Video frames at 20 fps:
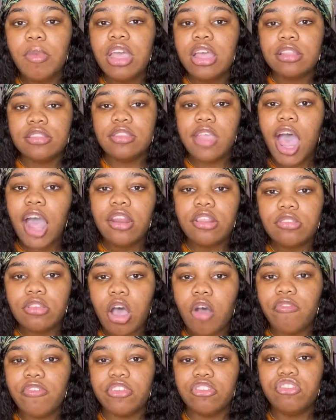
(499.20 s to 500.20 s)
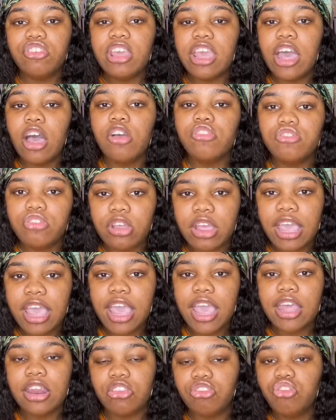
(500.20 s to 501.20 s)
doctor's office. She held your
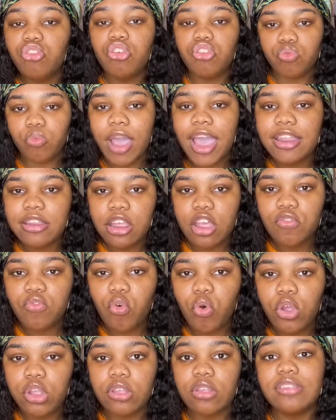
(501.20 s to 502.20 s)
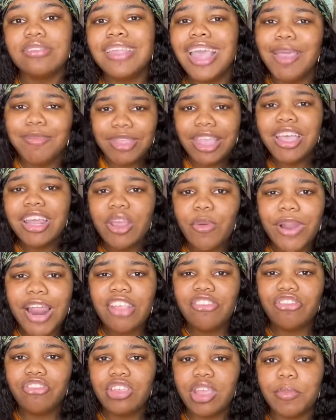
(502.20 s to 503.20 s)
hand and she was right there for you. Same thing in a
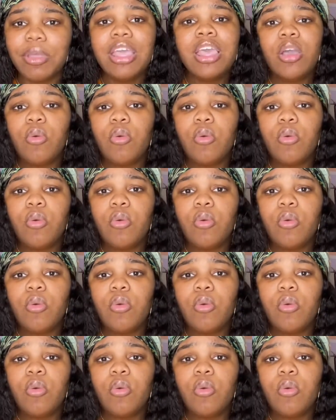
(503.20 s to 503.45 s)
relationship.